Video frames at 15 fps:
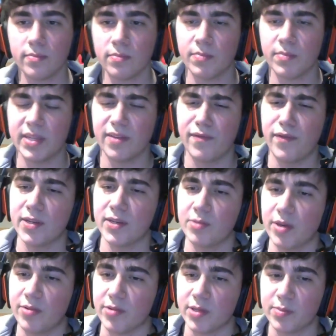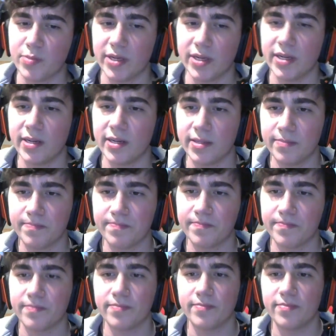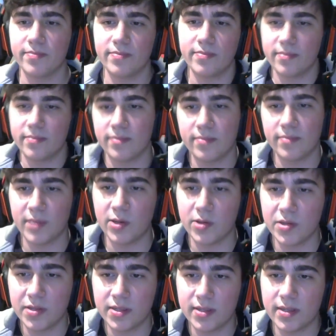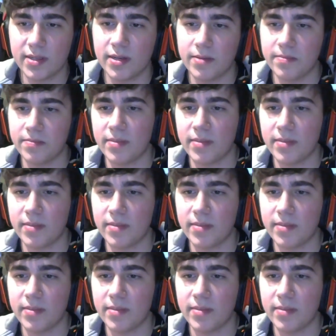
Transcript: But the first week was pretty hard because yeah,